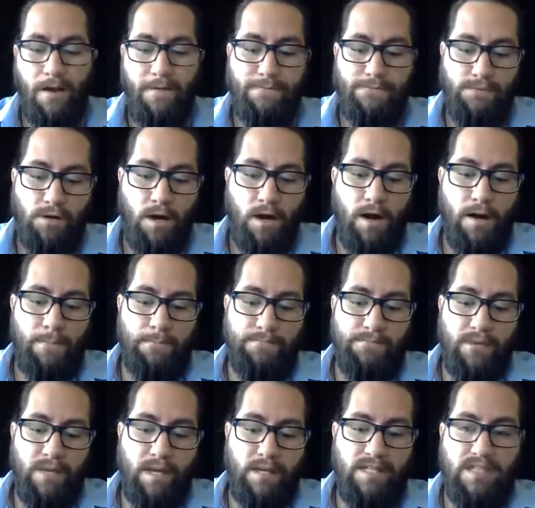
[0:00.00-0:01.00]
from
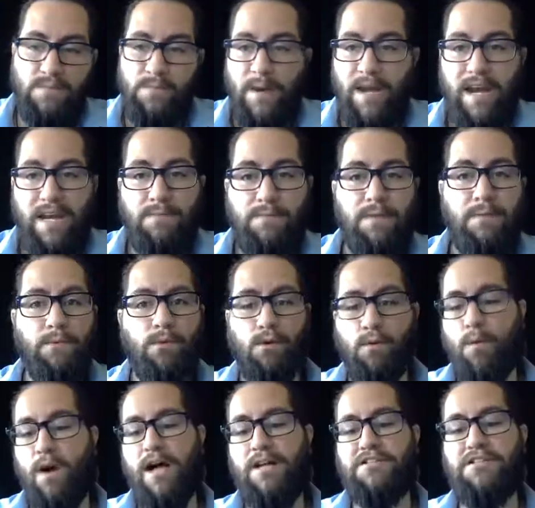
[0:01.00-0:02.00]
Spain. People are
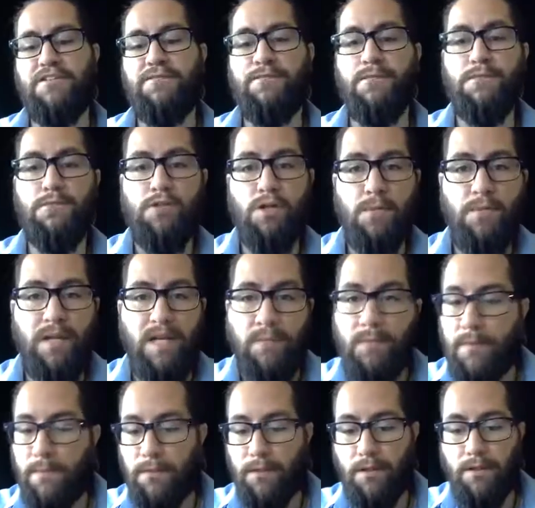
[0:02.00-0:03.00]
watching from Germany.
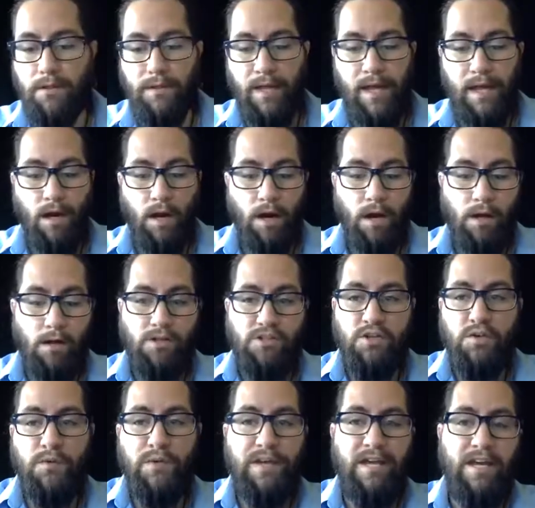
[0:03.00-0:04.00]
People that are
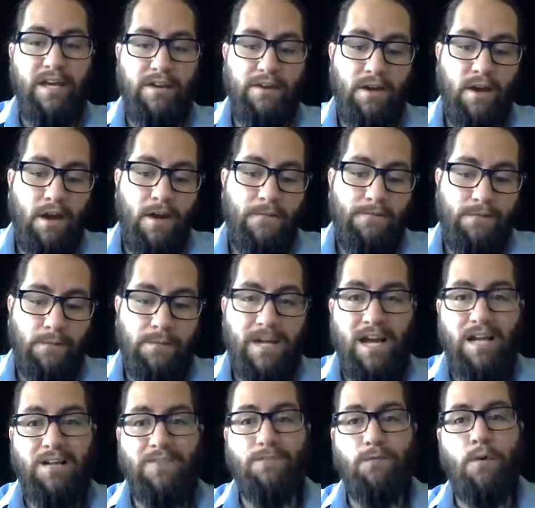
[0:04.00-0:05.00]
tuning in from
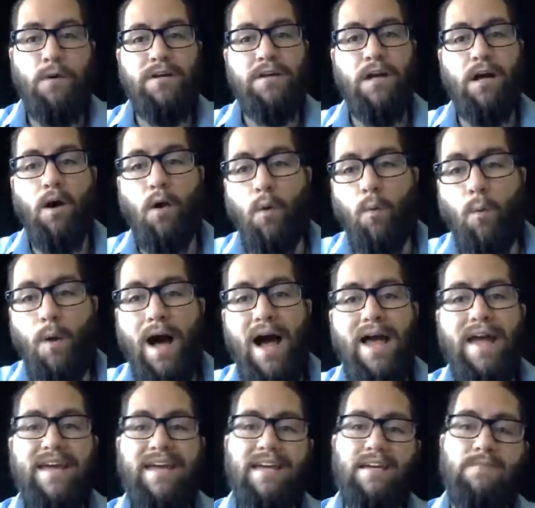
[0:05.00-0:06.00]
California,
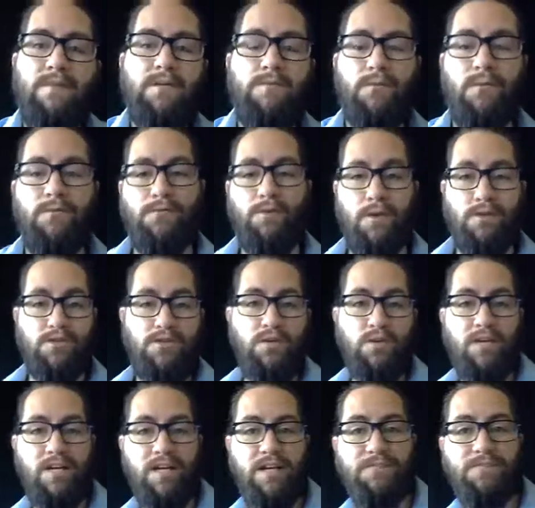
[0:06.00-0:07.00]
Hawaii. People are
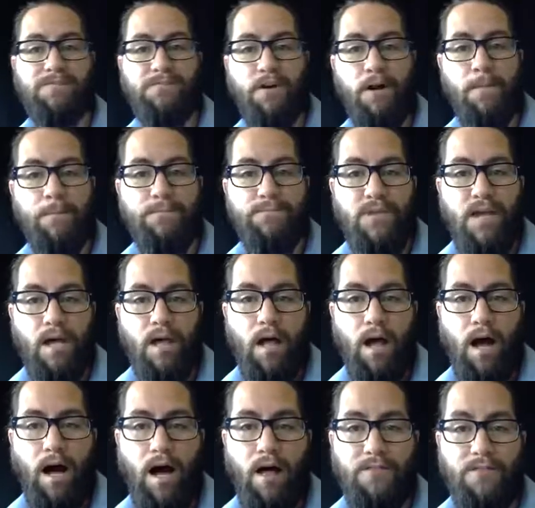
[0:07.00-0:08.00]
tuning in from
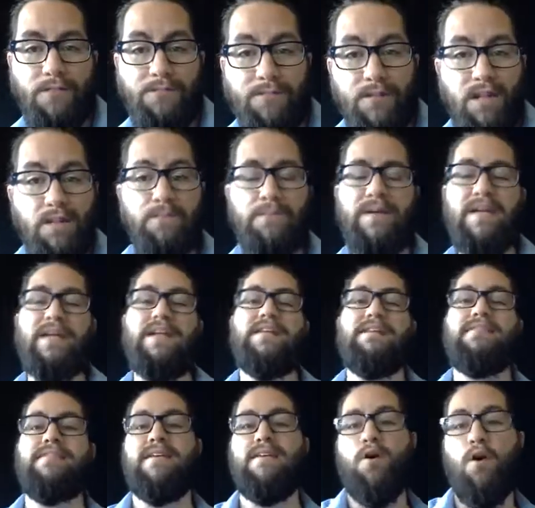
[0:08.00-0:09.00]
the
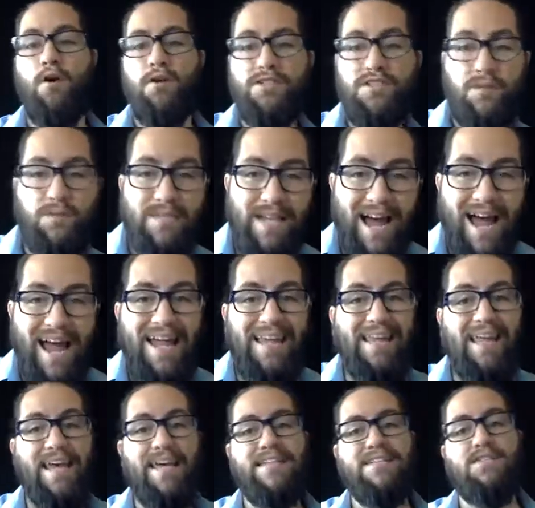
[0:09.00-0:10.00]
Philippines and also
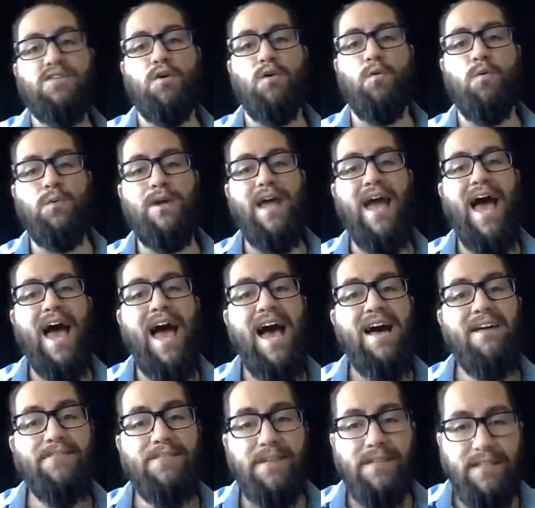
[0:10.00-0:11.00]
Thailand. So we
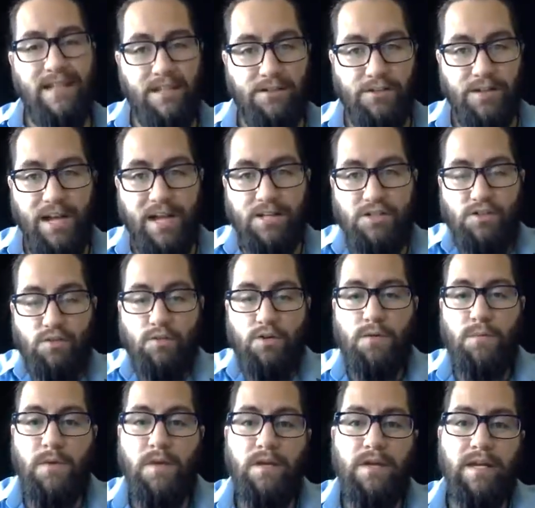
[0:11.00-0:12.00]
have an international
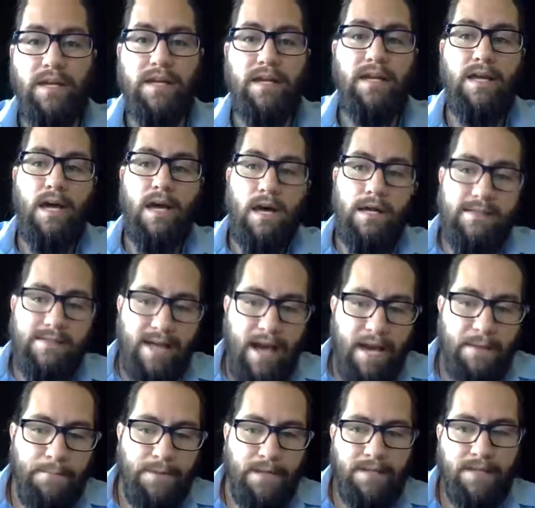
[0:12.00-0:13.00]
community.
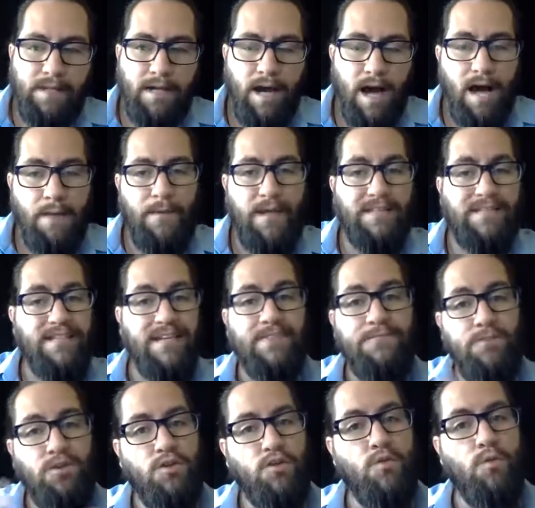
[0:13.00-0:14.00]
Type in the comments,
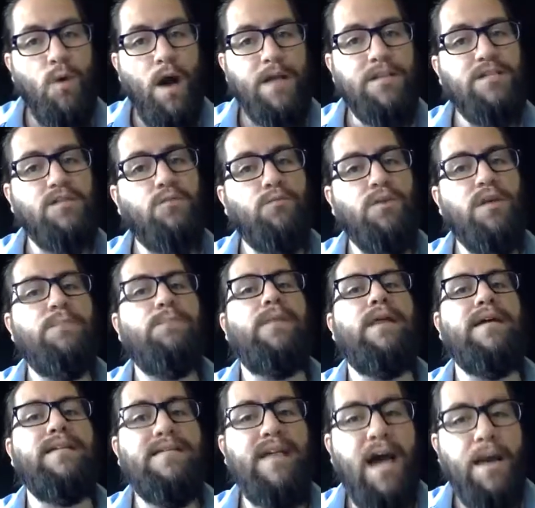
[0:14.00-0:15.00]
even you watching the
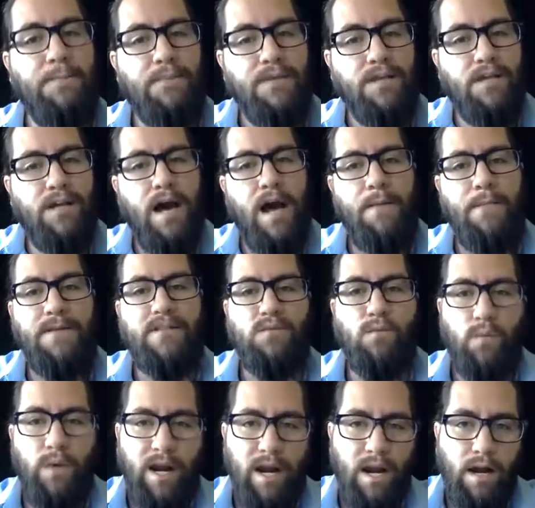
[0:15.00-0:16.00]
replay, type in the comments
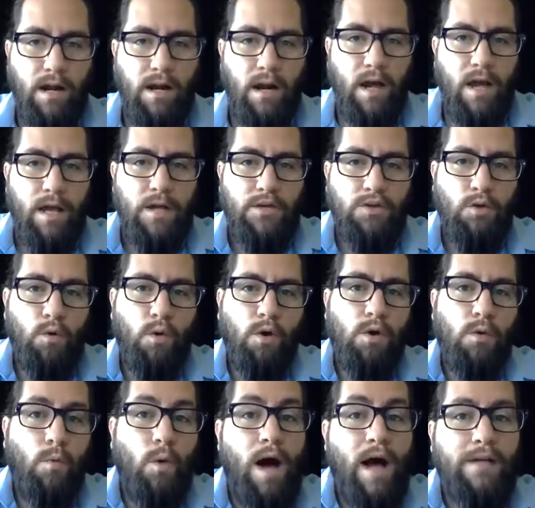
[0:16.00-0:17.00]
where you're
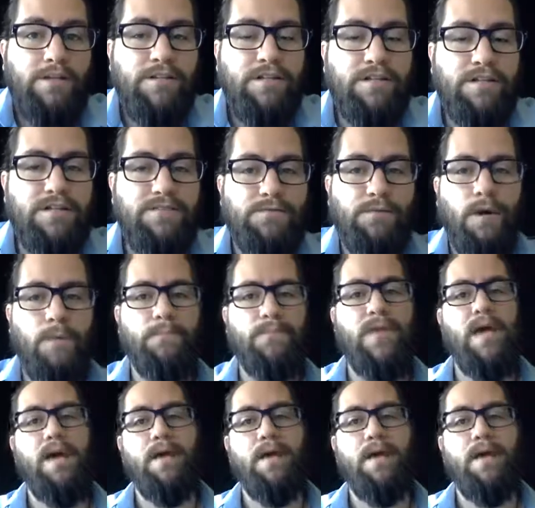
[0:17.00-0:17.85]
watching this from.